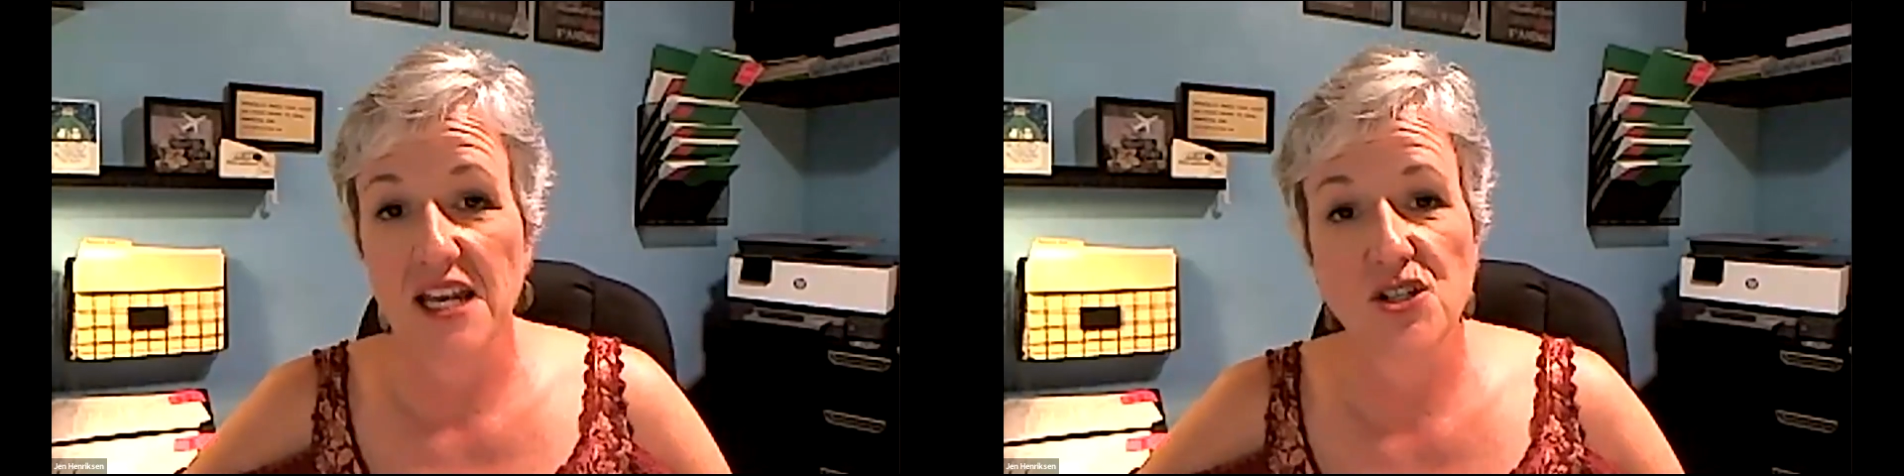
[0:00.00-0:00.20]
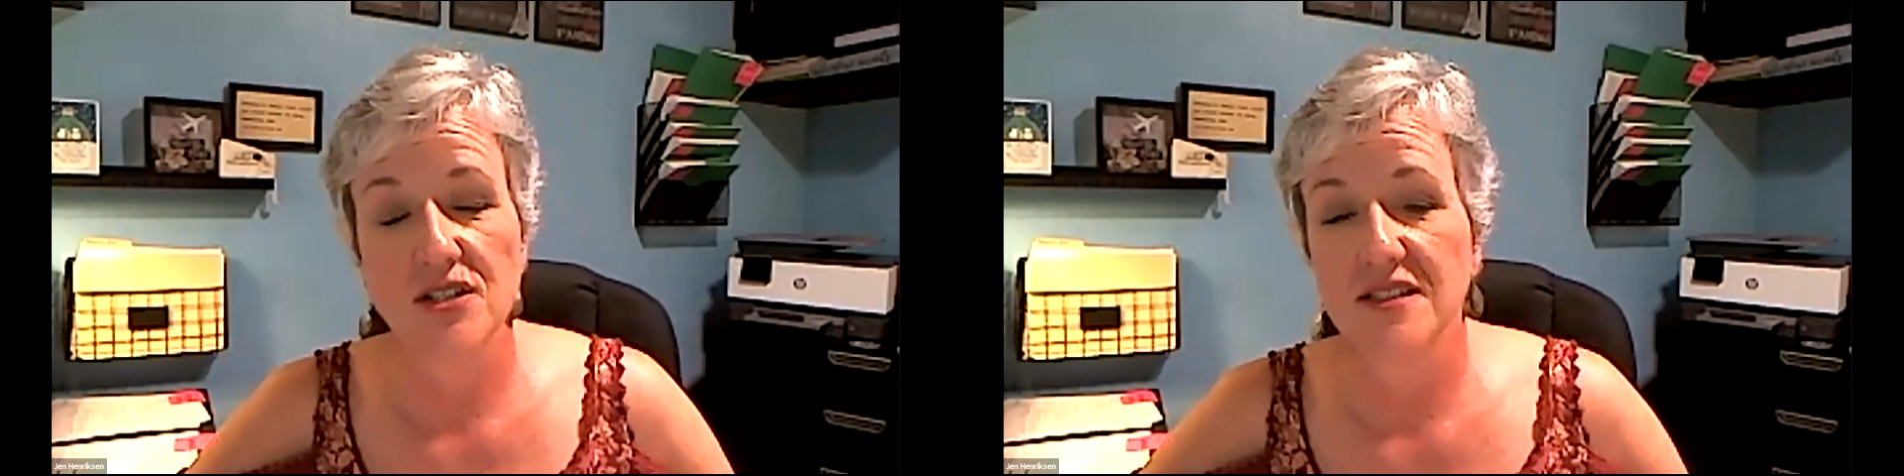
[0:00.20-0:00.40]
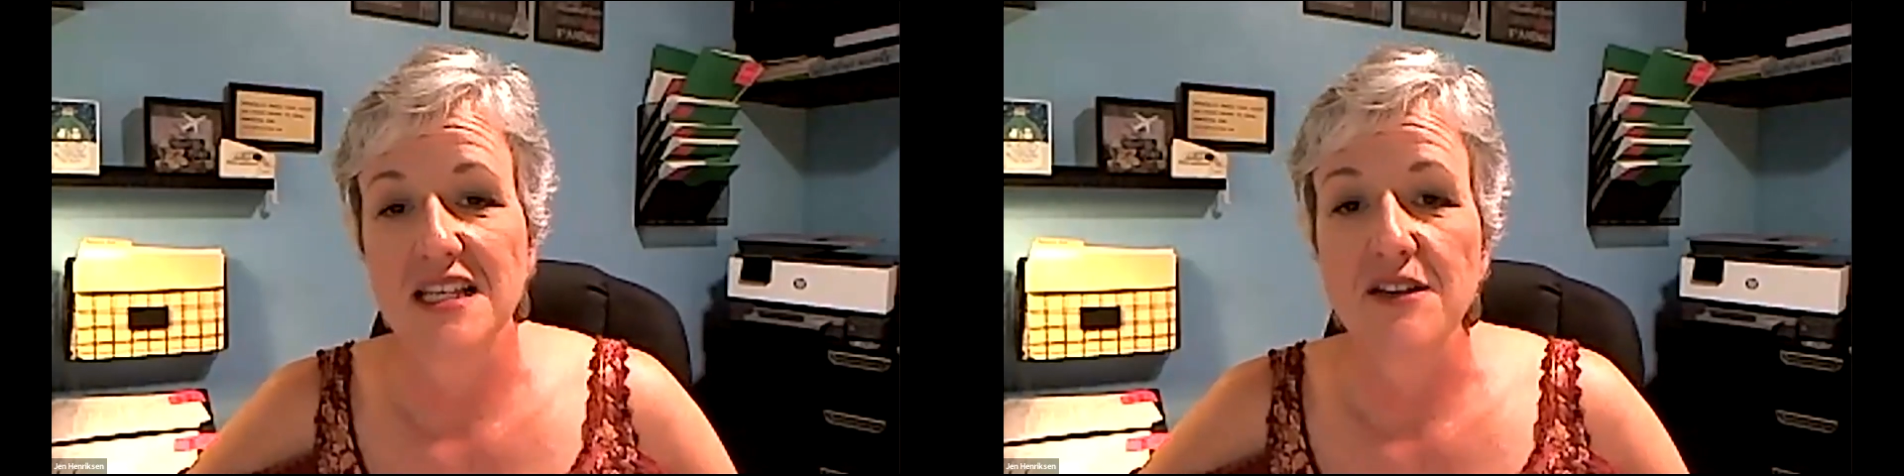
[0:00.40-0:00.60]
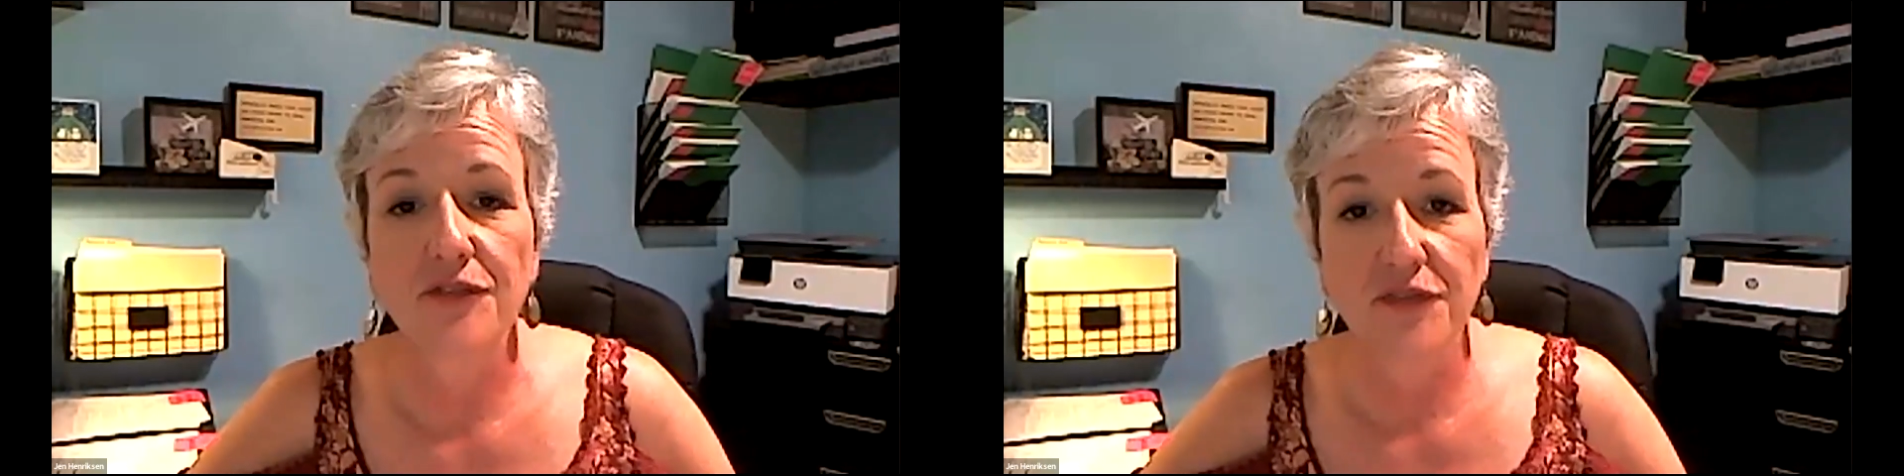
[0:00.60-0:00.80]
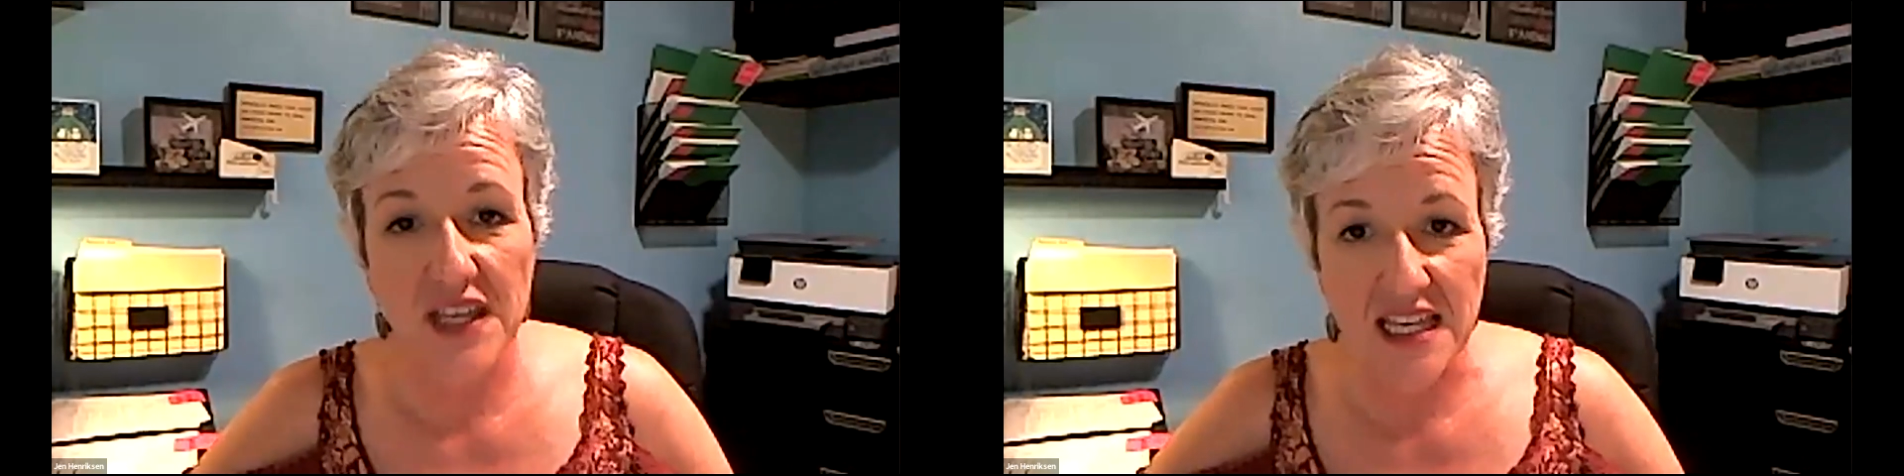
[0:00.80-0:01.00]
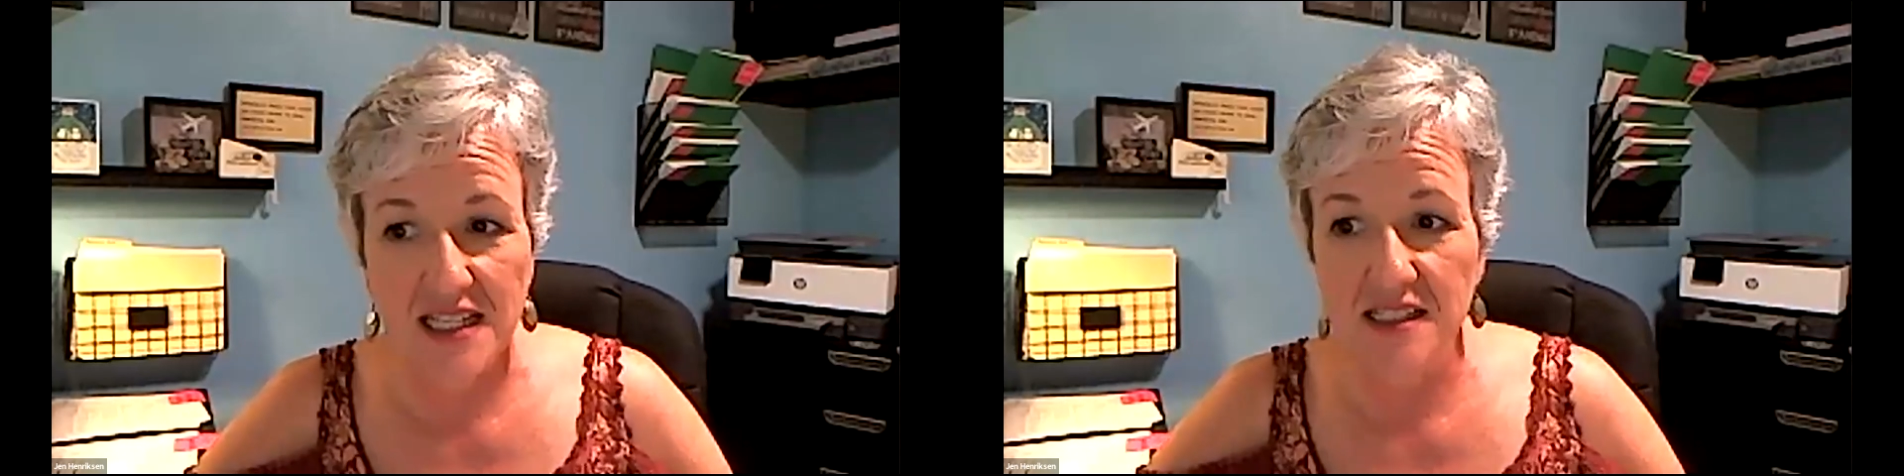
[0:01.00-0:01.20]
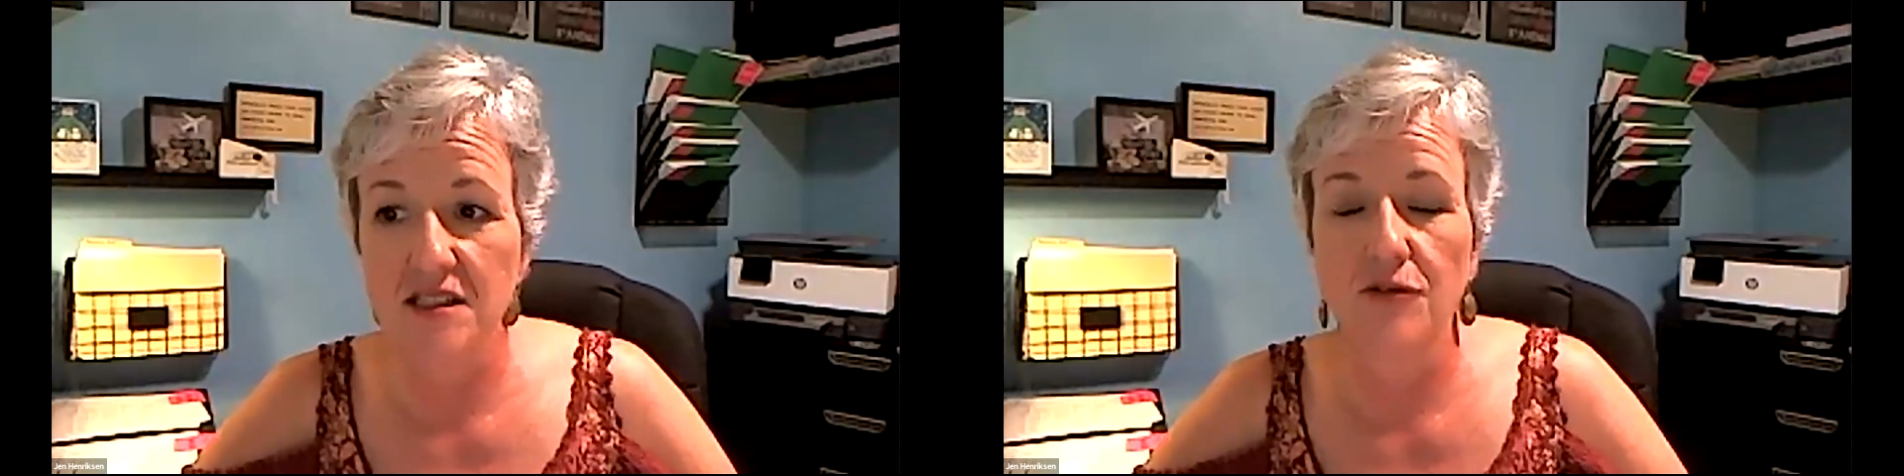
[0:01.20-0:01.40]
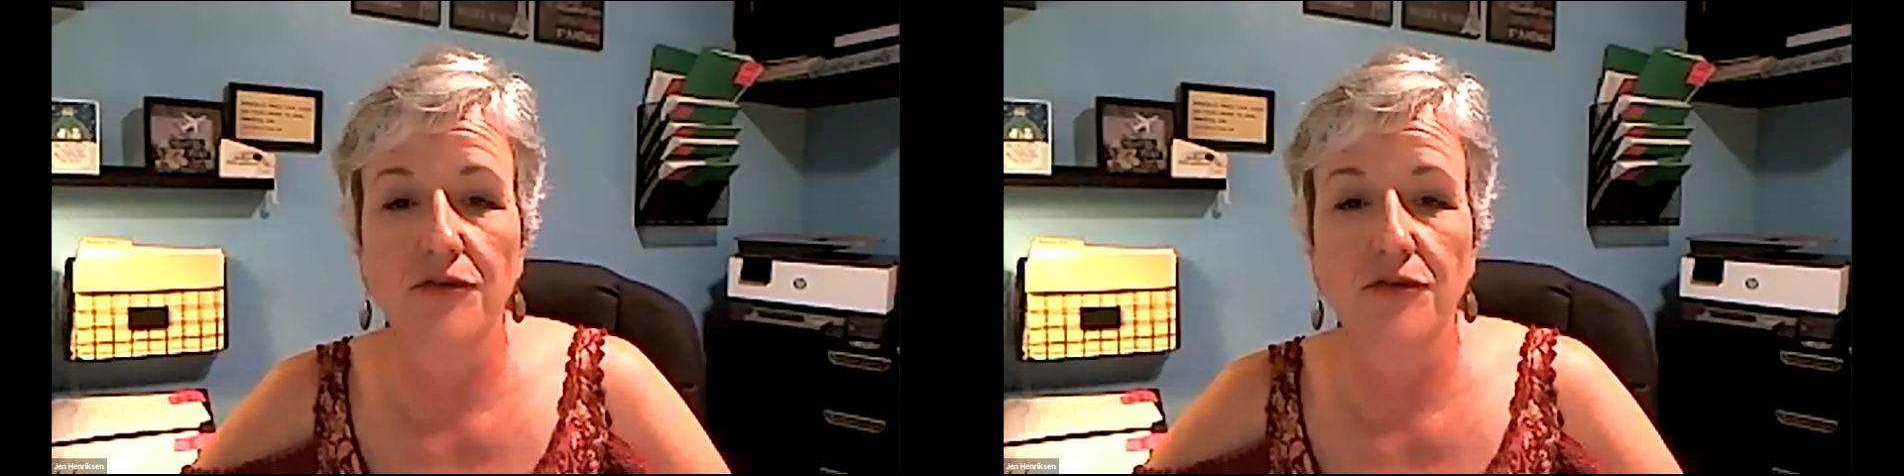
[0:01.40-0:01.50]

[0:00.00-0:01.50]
agency fees